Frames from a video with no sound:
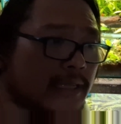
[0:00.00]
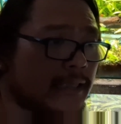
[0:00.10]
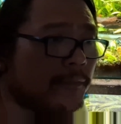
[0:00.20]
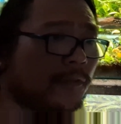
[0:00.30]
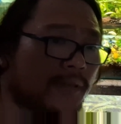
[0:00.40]

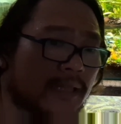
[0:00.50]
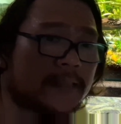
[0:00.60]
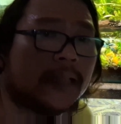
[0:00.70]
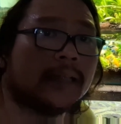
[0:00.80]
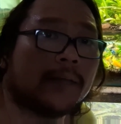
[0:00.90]
ask them to
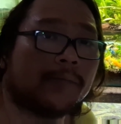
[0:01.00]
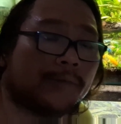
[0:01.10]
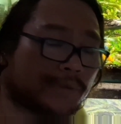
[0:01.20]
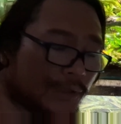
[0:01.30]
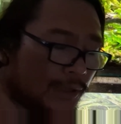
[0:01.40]
test the tap
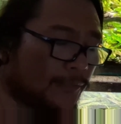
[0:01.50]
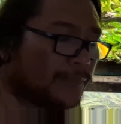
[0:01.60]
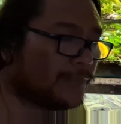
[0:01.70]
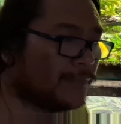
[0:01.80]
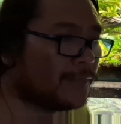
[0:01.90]
water.
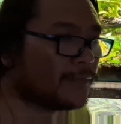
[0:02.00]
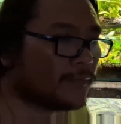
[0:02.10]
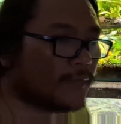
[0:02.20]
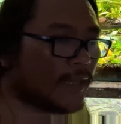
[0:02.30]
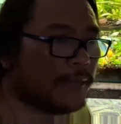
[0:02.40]

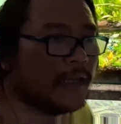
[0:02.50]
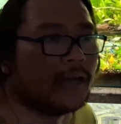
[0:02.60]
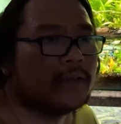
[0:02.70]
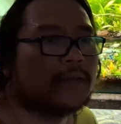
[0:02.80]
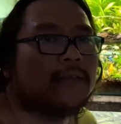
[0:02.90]

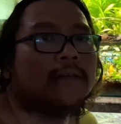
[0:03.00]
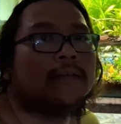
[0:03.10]
Because